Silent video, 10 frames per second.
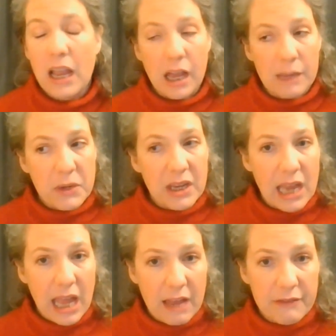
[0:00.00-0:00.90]
I'm going to
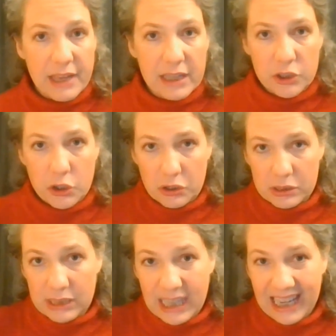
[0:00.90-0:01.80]
have that
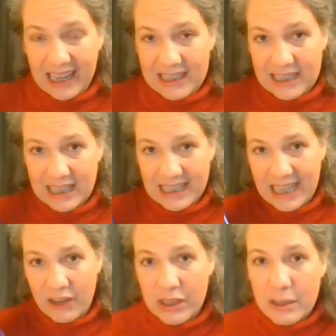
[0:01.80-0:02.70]
song linked
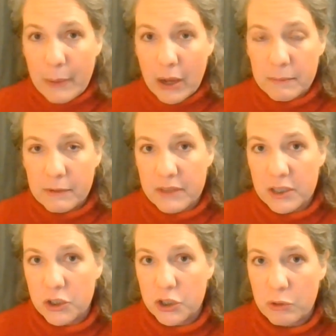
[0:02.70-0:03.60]
down in the bottom of
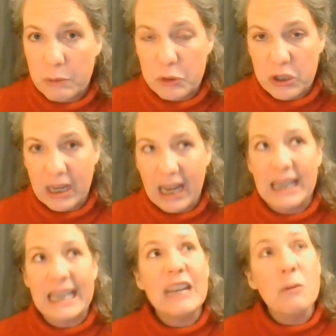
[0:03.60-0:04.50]
this description,
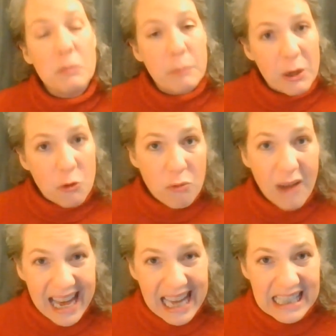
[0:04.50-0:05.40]
and it would be
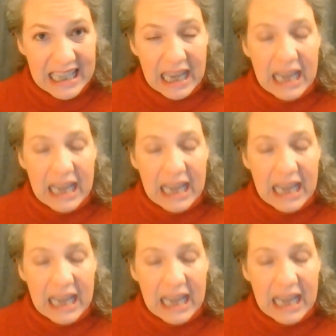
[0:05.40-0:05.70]
great